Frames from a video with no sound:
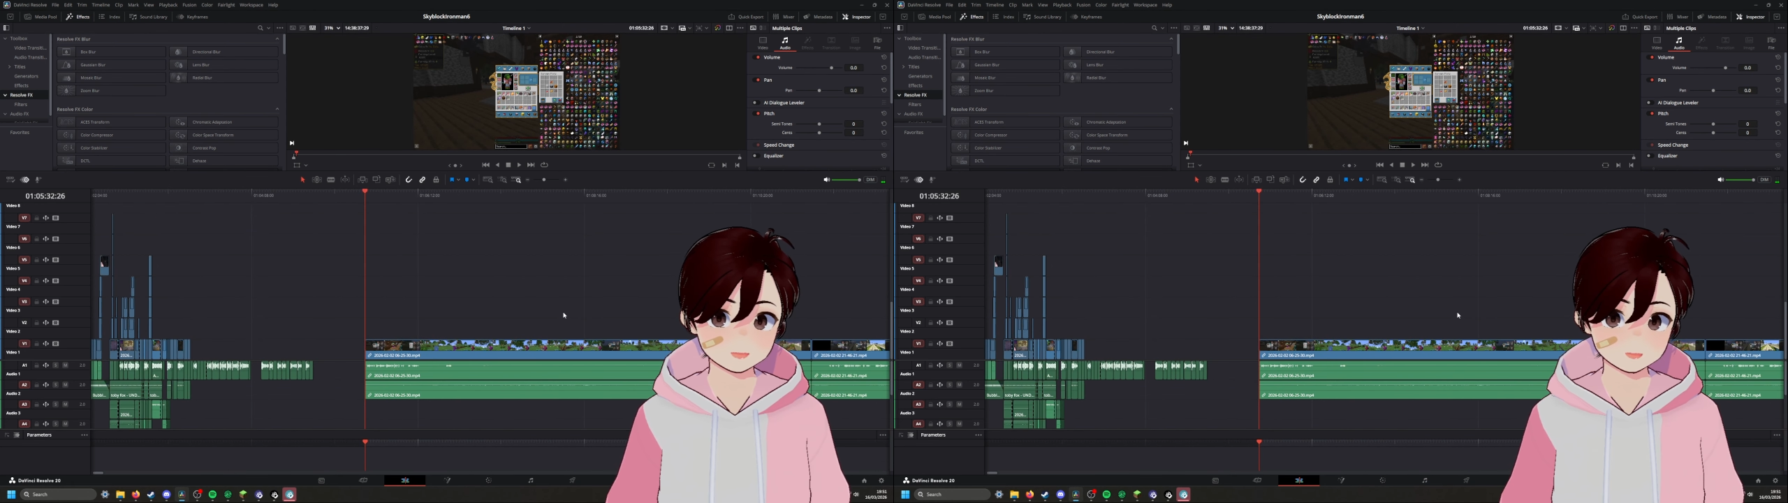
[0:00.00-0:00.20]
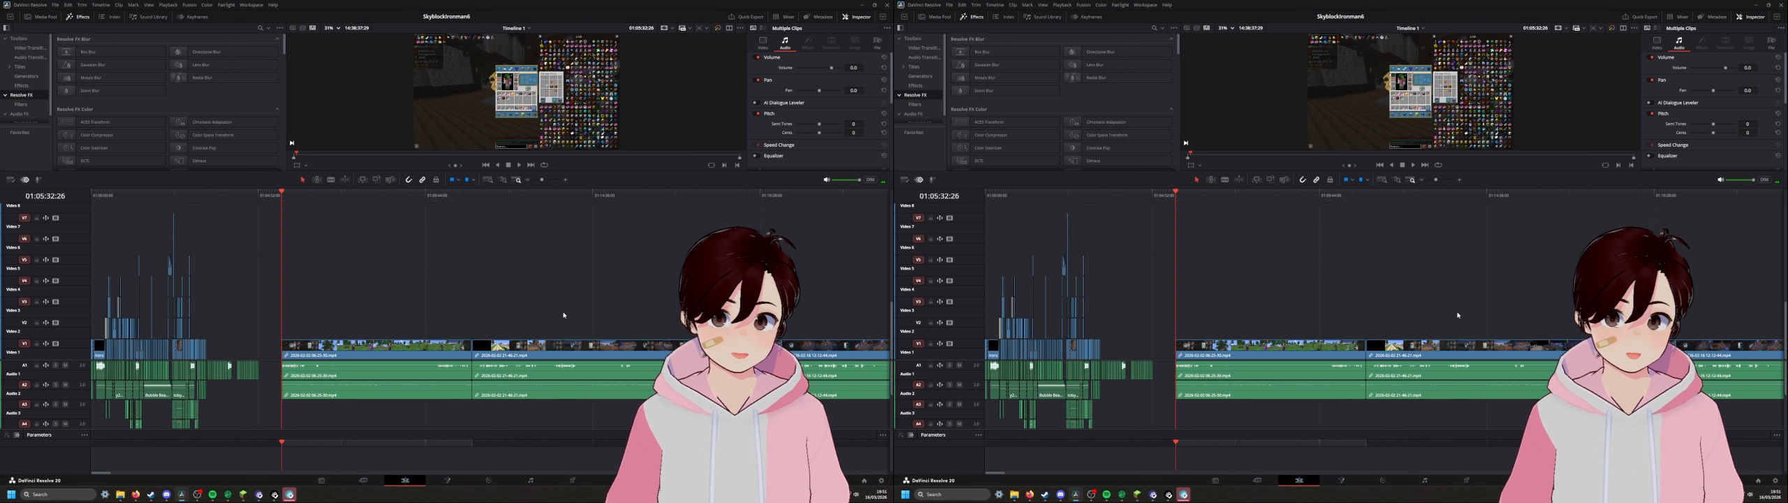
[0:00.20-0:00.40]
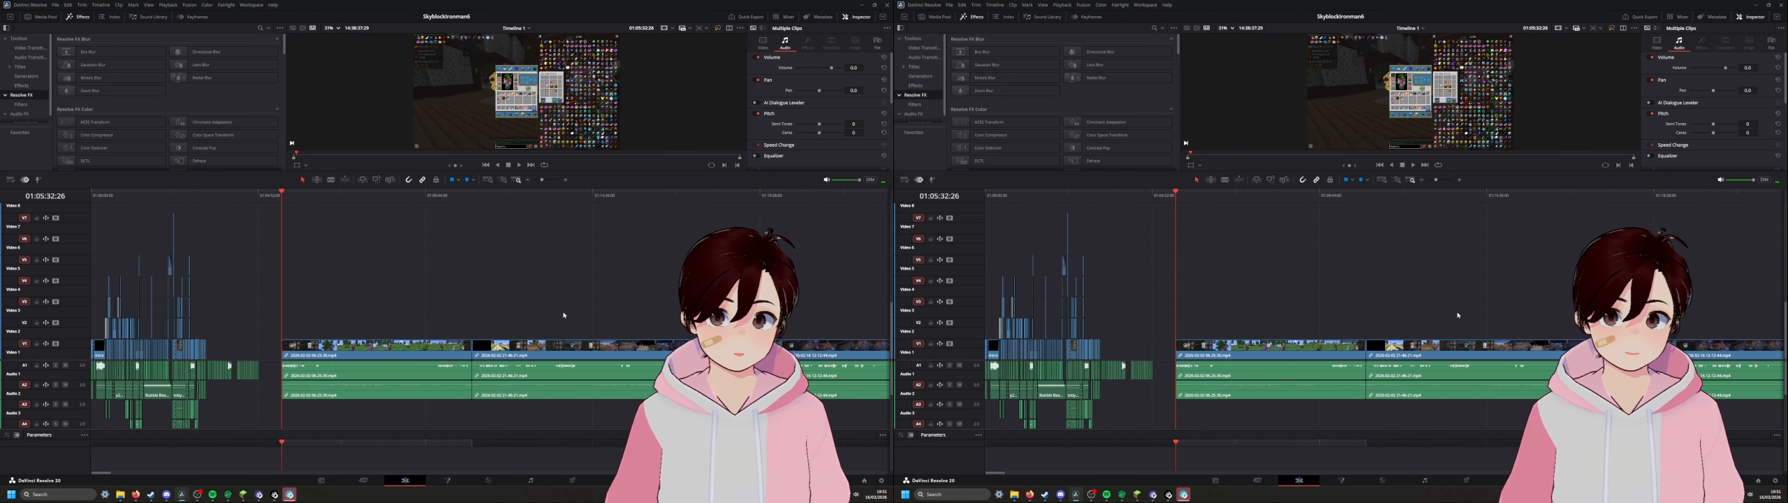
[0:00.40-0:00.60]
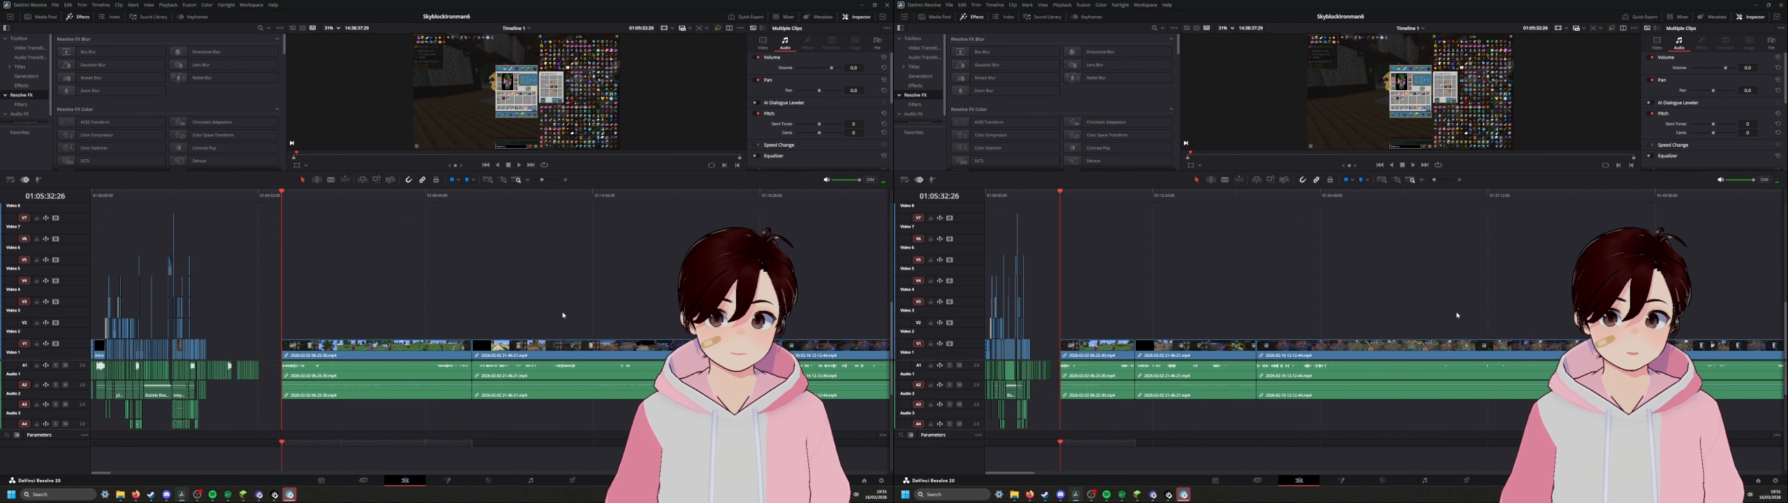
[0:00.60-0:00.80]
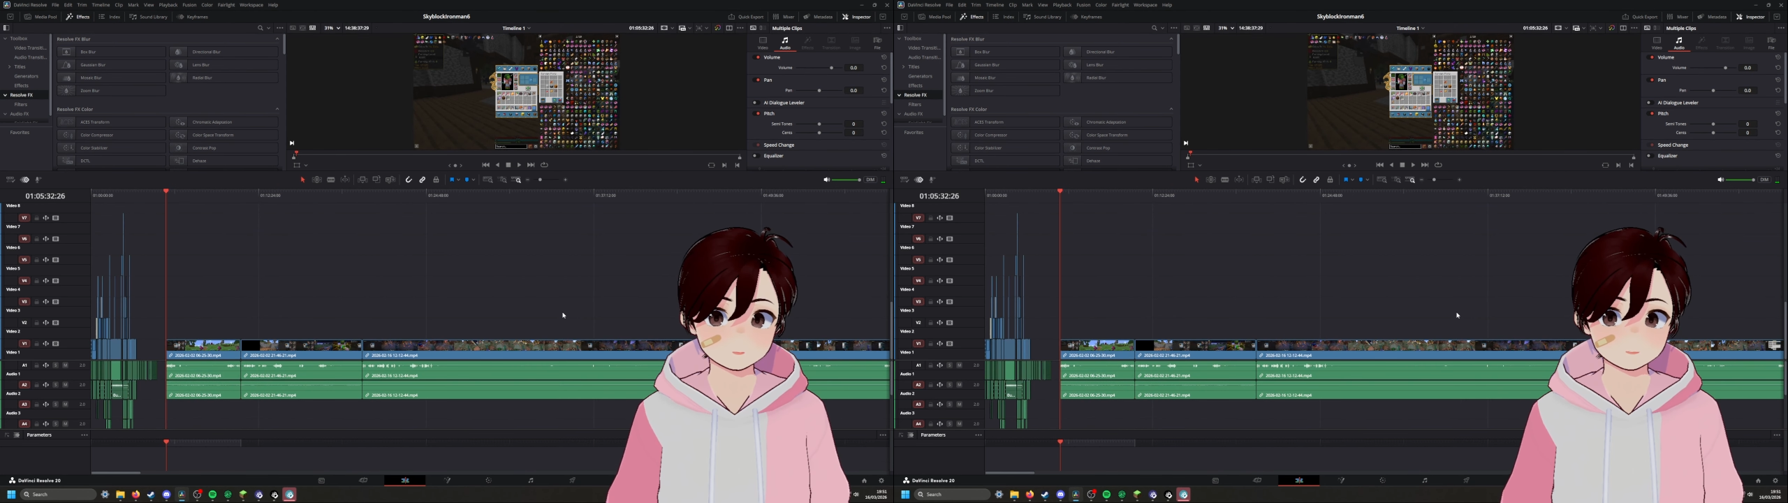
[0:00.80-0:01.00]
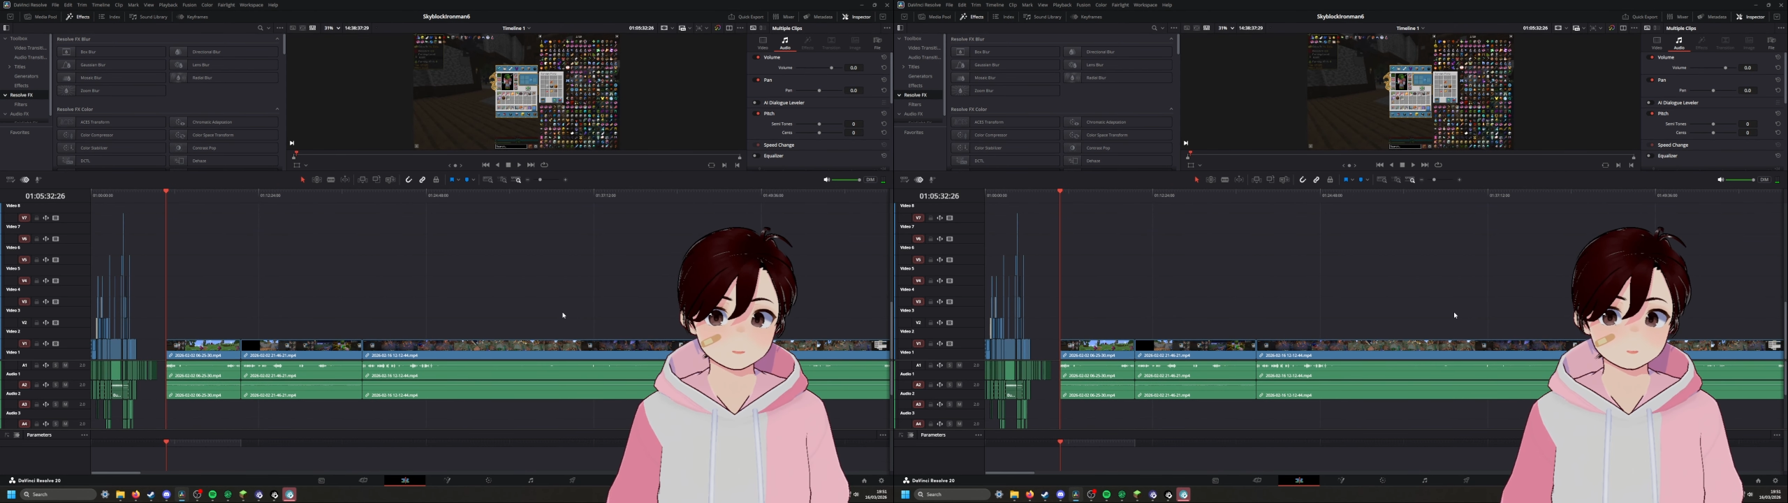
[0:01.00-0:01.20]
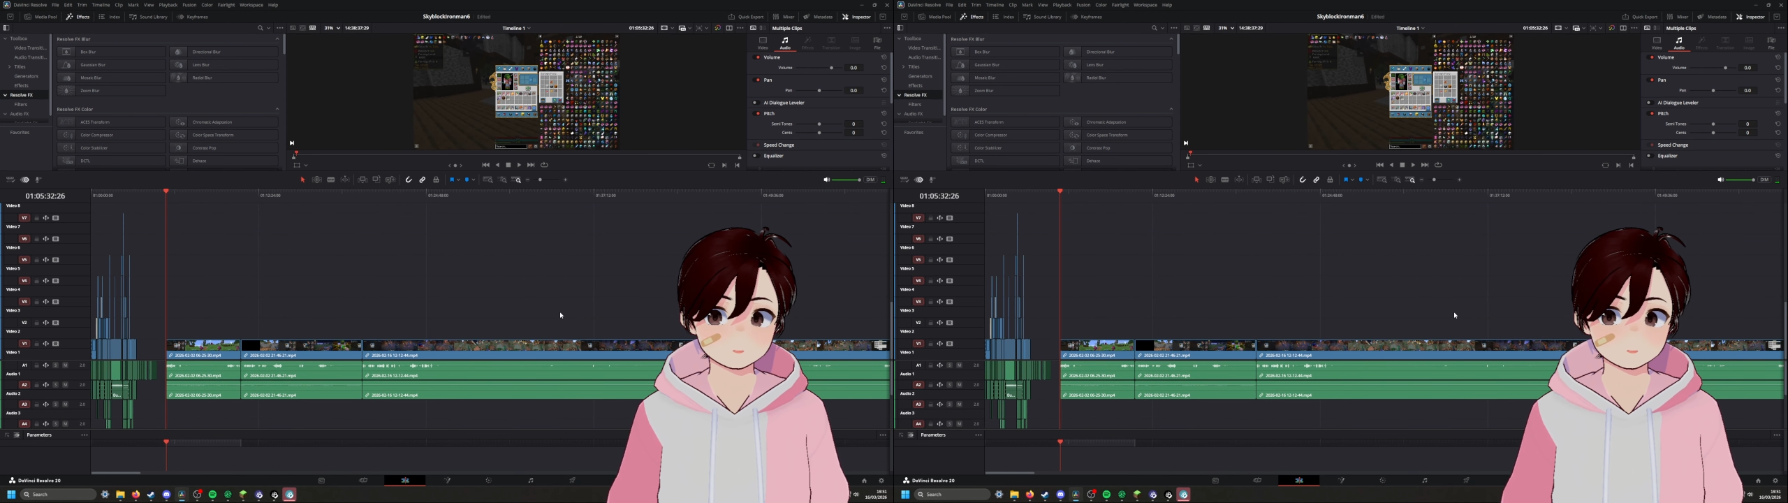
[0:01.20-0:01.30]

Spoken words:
of me doing the